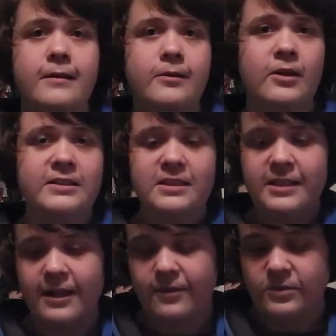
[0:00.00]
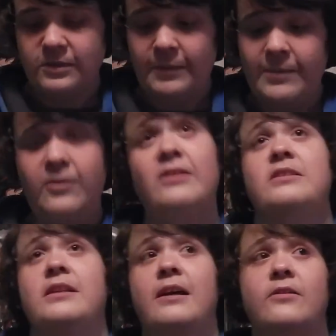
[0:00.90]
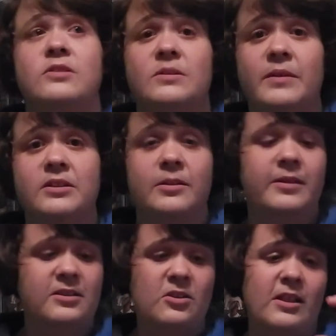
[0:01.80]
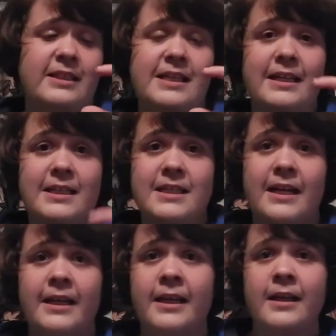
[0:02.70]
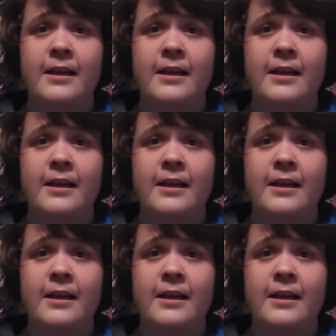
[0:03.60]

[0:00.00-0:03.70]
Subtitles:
crested geckos, baby crested geckos especially, because they're tiny.